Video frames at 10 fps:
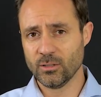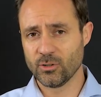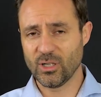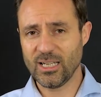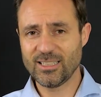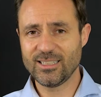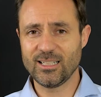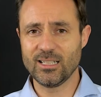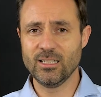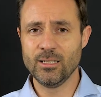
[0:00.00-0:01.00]
So
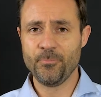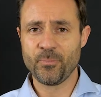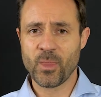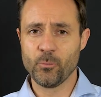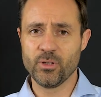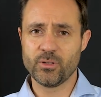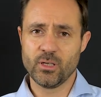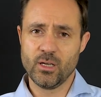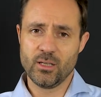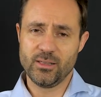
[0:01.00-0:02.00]
classically, with
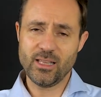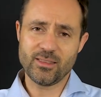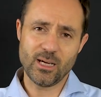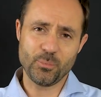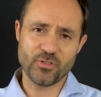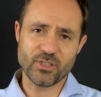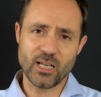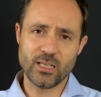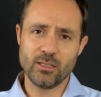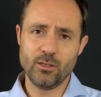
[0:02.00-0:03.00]
that type of
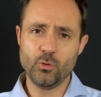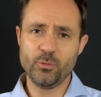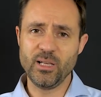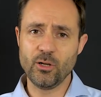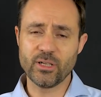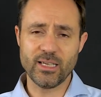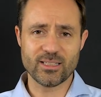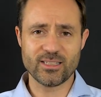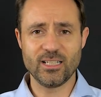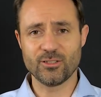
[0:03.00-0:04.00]
selling, you would be looking at
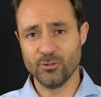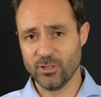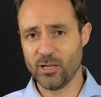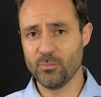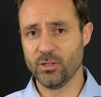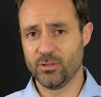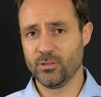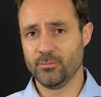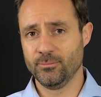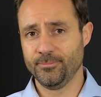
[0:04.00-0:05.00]
6 to 9 months.